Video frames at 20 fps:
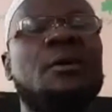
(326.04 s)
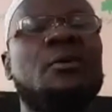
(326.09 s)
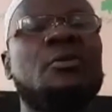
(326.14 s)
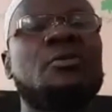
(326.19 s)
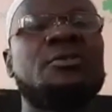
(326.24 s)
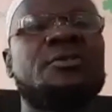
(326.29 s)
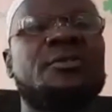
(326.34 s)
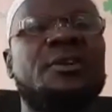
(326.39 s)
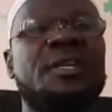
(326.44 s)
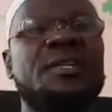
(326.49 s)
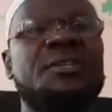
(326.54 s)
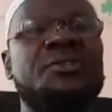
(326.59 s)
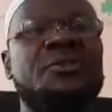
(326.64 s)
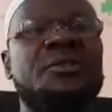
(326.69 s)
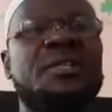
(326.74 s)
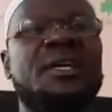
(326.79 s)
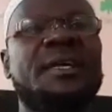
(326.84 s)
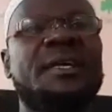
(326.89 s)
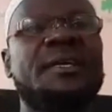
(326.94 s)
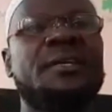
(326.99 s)
only religion
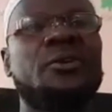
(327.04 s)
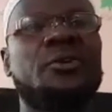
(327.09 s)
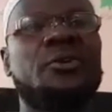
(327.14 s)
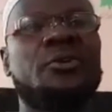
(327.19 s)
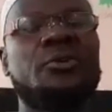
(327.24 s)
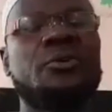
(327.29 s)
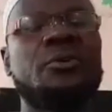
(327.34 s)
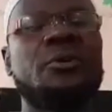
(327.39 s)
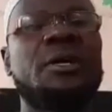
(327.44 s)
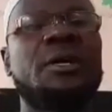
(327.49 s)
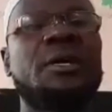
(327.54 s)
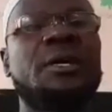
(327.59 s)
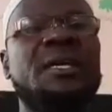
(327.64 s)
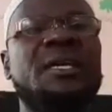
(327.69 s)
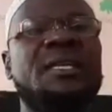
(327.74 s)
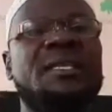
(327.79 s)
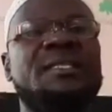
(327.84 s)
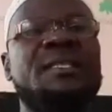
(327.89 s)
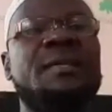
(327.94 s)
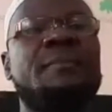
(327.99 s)
that I know.
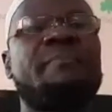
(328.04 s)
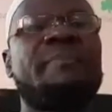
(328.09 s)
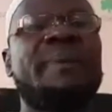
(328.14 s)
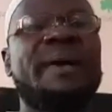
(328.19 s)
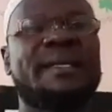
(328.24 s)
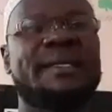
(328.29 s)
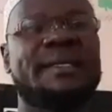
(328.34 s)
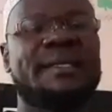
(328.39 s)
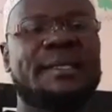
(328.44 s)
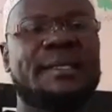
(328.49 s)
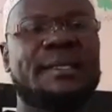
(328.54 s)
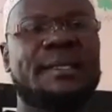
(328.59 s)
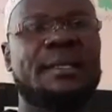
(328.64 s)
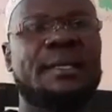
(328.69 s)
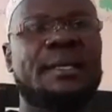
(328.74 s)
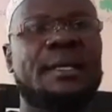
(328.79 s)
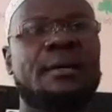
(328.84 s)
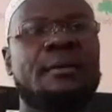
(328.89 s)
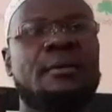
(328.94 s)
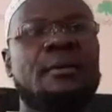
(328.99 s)
It's the best
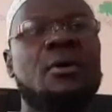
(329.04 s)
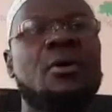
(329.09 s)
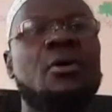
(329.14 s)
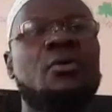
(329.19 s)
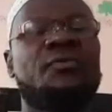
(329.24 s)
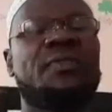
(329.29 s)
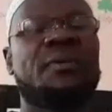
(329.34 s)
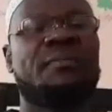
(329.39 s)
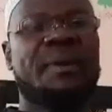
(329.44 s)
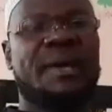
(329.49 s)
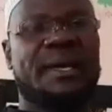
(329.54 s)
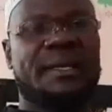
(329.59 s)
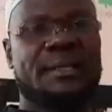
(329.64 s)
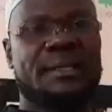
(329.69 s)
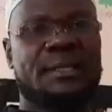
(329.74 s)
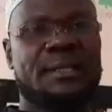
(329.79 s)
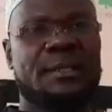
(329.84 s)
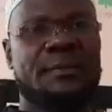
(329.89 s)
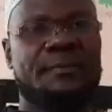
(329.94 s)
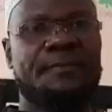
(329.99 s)
of the
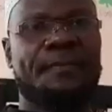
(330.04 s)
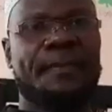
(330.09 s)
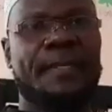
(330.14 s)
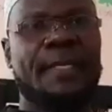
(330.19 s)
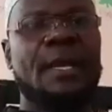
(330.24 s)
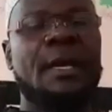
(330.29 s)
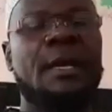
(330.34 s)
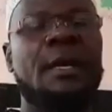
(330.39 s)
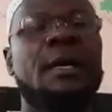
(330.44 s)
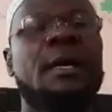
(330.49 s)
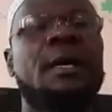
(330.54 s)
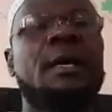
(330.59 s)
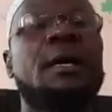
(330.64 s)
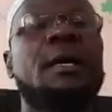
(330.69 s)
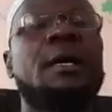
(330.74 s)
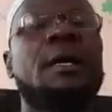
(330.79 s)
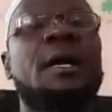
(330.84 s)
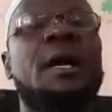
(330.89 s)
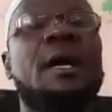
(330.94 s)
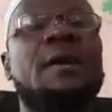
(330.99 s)
best.
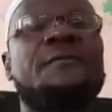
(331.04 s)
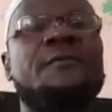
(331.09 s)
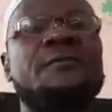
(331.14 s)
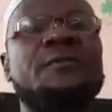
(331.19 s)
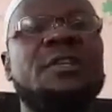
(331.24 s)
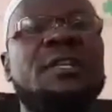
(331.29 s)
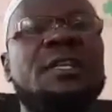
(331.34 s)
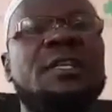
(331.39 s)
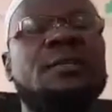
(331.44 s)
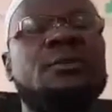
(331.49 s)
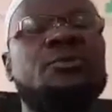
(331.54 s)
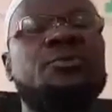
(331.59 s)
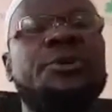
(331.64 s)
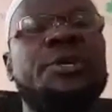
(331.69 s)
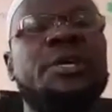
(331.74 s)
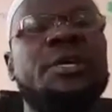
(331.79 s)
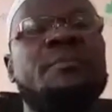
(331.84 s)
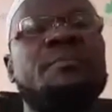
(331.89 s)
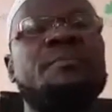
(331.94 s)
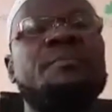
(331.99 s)
Uh, unfortunately to
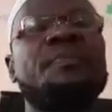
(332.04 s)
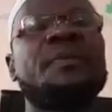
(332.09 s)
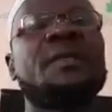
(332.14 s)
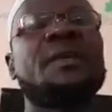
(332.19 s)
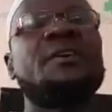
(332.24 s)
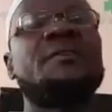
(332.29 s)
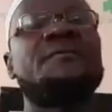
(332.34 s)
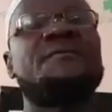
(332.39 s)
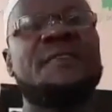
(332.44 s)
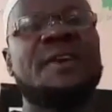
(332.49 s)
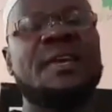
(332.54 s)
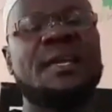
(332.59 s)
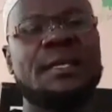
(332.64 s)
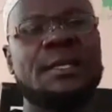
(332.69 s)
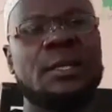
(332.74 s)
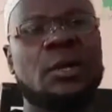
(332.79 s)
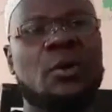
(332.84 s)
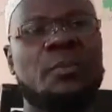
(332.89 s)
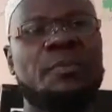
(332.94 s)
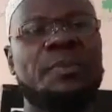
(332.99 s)
him, he
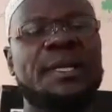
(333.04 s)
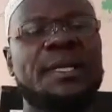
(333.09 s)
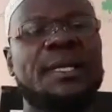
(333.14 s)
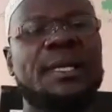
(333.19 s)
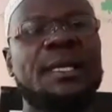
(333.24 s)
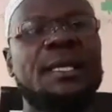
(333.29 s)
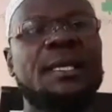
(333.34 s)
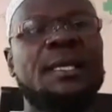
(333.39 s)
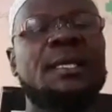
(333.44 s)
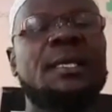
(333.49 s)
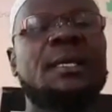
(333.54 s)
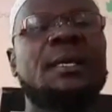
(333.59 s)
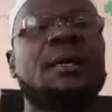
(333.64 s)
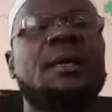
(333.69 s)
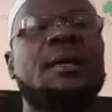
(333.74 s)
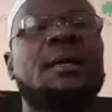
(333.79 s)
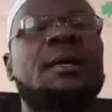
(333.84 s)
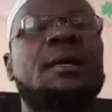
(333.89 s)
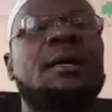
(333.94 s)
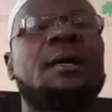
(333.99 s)
failed completely.
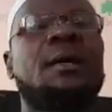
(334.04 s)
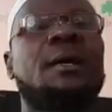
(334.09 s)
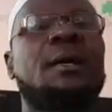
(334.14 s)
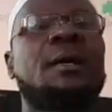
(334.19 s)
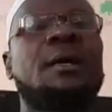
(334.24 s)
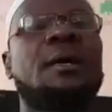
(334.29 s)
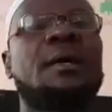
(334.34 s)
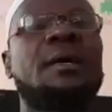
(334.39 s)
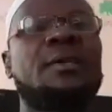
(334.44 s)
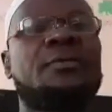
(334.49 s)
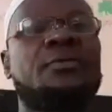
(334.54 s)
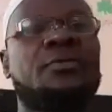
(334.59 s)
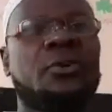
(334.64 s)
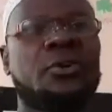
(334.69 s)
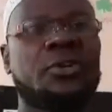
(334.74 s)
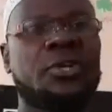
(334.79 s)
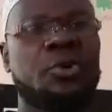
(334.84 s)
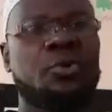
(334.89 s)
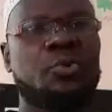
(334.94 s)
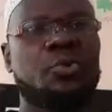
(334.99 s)
Uh, he
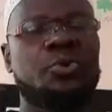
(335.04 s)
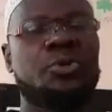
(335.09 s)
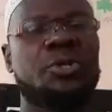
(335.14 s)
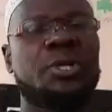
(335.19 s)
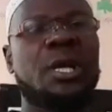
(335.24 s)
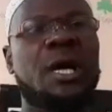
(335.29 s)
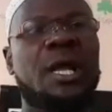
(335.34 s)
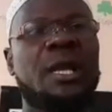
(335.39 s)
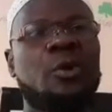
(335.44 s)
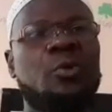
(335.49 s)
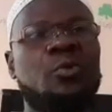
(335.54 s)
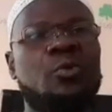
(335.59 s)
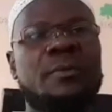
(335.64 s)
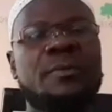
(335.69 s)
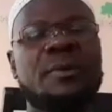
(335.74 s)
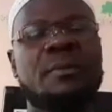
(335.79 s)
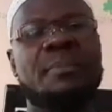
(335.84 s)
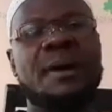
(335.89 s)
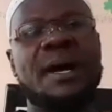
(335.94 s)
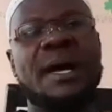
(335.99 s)
thought he would allure
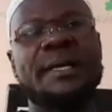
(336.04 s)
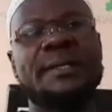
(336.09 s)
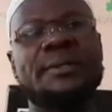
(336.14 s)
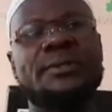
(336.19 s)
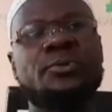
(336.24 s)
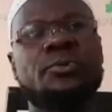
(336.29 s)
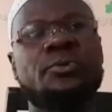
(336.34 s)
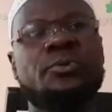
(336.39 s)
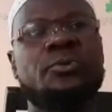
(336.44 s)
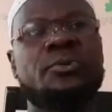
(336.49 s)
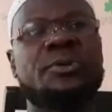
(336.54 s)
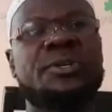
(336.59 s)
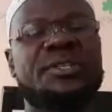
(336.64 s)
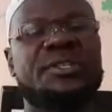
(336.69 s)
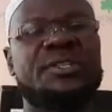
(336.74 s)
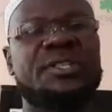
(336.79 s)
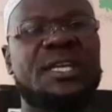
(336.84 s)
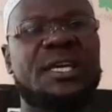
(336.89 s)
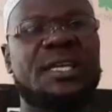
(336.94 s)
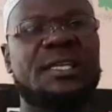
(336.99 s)
me back to
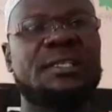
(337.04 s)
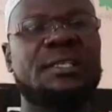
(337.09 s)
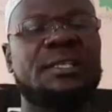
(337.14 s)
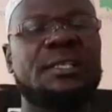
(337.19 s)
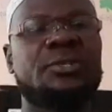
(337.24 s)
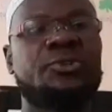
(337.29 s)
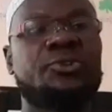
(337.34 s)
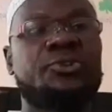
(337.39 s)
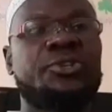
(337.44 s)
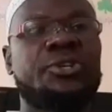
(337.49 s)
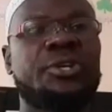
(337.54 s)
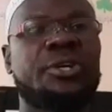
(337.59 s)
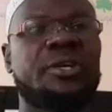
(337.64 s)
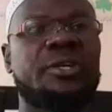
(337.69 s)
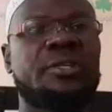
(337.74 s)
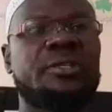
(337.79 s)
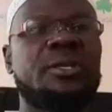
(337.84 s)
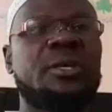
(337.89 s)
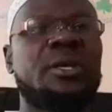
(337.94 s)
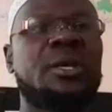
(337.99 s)
Christianity, to
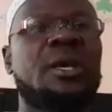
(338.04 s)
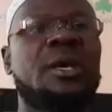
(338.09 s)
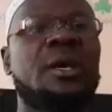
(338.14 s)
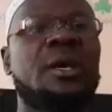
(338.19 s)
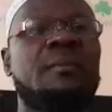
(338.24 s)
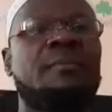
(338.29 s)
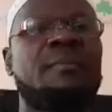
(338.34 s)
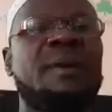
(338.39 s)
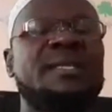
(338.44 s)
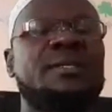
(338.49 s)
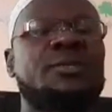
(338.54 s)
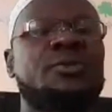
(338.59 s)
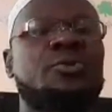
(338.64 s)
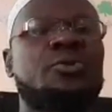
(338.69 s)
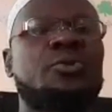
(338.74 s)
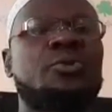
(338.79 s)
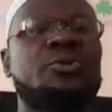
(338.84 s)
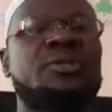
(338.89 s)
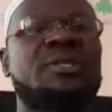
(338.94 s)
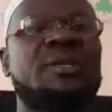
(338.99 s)
church, by
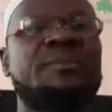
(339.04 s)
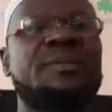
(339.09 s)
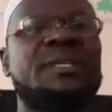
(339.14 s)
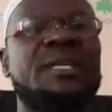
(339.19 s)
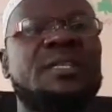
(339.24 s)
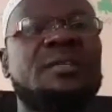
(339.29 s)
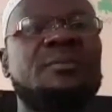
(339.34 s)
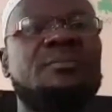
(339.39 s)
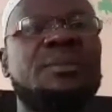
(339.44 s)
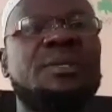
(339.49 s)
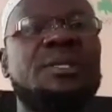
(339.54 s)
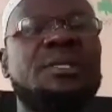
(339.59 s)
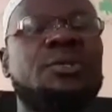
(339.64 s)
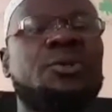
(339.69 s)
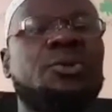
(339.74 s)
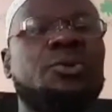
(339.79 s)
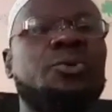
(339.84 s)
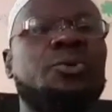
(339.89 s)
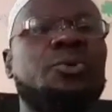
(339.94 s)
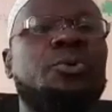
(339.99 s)
so subjecting me
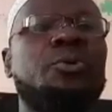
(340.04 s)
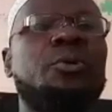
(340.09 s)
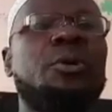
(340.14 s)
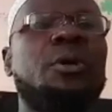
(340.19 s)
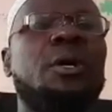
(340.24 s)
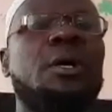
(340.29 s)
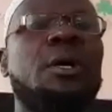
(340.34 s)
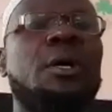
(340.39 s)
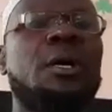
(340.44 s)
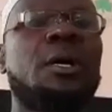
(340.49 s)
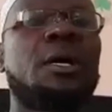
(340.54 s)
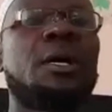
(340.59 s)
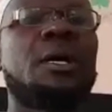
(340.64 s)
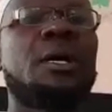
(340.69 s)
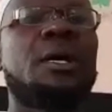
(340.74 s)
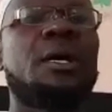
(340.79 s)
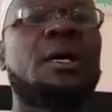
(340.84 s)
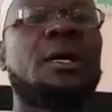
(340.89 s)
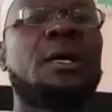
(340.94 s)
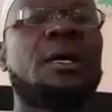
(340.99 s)
to
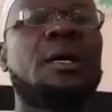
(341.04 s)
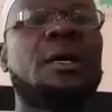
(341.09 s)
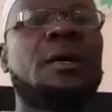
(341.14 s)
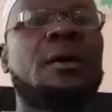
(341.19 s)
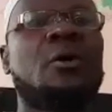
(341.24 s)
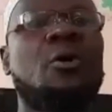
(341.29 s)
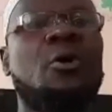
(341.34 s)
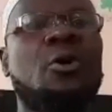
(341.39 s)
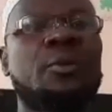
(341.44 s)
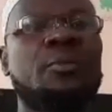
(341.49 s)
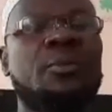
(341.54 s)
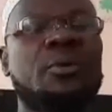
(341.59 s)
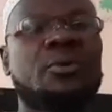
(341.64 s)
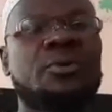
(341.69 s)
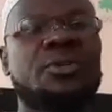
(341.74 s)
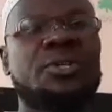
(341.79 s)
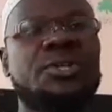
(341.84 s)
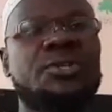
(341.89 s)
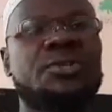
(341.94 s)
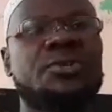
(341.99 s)
uh, horrible
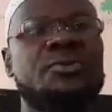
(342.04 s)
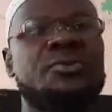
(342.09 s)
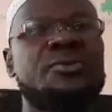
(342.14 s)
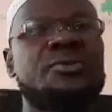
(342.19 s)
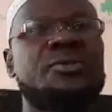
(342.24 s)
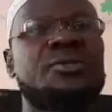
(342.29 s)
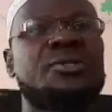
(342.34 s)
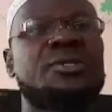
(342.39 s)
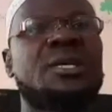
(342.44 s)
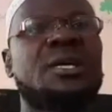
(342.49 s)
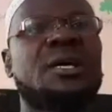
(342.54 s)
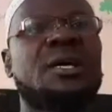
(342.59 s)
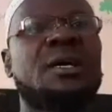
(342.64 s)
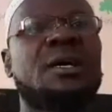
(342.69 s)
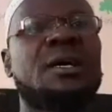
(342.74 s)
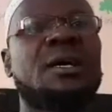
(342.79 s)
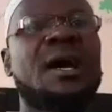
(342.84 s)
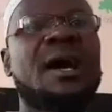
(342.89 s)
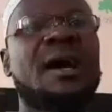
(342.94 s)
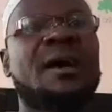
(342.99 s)
conditions,
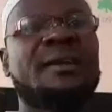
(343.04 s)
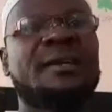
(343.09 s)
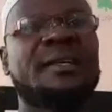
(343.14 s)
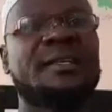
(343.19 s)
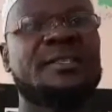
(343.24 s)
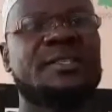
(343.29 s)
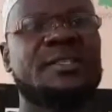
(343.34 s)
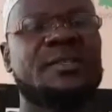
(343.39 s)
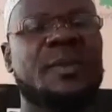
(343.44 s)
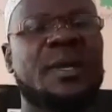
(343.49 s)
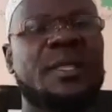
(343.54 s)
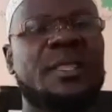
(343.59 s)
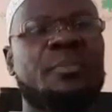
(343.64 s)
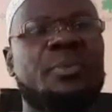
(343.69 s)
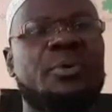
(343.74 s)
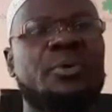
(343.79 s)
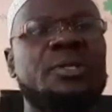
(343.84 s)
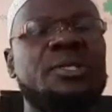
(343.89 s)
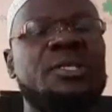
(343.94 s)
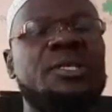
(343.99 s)
uh, arrests by the
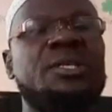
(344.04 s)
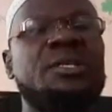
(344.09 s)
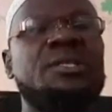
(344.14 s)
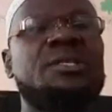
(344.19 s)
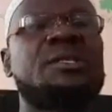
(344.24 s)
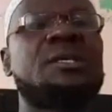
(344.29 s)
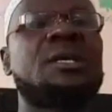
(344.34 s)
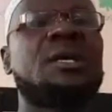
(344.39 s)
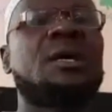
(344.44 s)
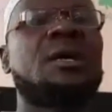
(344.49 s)
police,